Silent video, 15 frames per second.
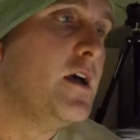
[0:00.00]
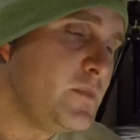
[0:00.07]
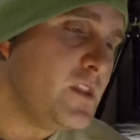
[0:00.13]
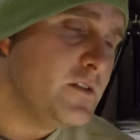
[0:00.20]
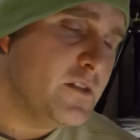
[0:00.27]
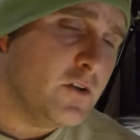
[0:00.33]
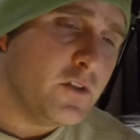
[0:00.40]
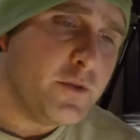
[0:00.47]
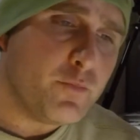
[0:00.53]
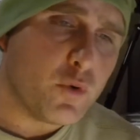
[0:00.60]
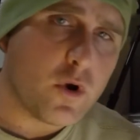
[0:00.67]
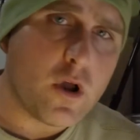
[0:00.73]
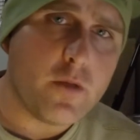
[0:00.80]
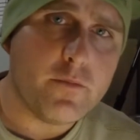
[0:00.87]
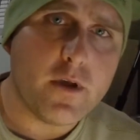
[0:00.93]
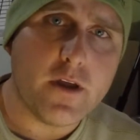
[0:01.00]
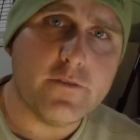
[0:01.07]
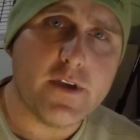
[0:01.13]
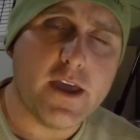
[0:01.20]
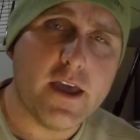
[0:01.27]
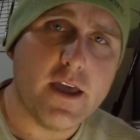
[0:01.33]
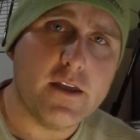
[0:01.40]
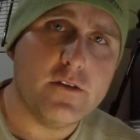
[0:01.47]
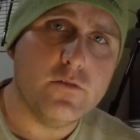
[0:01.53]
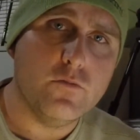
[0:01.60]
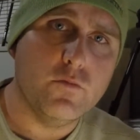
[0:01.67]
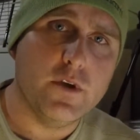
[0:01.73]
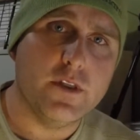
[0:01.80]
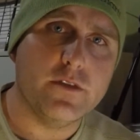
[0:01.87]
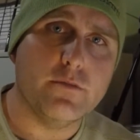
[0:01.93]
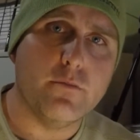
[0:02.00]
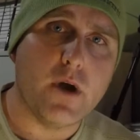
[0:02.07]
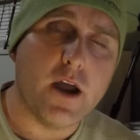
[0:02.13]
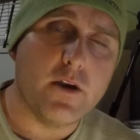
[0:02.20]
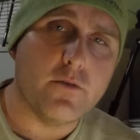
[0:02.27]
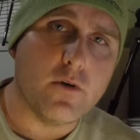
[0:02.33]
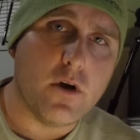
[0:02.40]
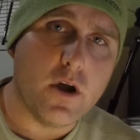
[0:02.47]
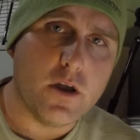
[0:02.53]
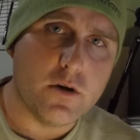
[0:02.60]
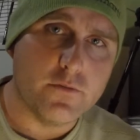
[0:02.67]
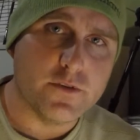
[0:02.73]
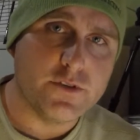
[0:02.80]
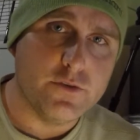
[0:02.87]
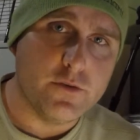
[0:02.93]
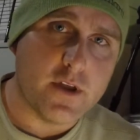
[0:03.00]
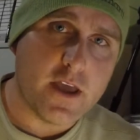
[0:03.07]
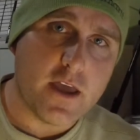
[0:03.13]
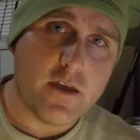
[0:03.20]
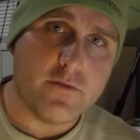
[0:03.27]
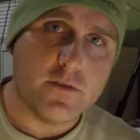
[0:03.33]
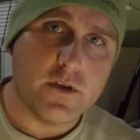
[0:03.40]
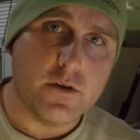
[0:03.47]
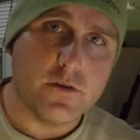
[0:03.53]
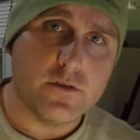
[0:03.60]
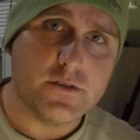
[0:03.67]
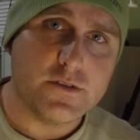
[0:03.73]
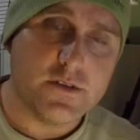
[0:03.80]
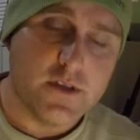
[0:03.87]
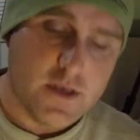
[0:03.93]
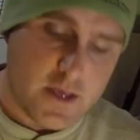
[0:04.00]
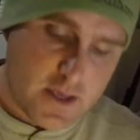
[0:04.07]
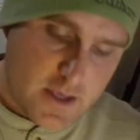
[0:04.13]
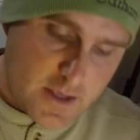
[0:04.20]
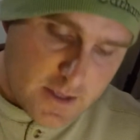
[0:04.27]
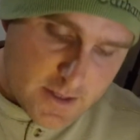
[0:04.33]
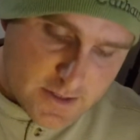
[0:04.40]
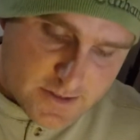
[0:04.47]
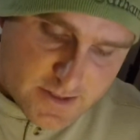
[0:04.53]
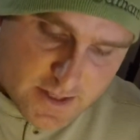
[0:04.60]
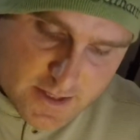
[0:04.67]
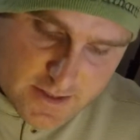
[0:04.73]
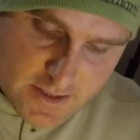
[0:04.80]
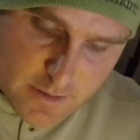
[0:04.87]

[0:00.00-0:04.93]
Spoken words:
The only problem I've had with my rod over 2.5 years is that the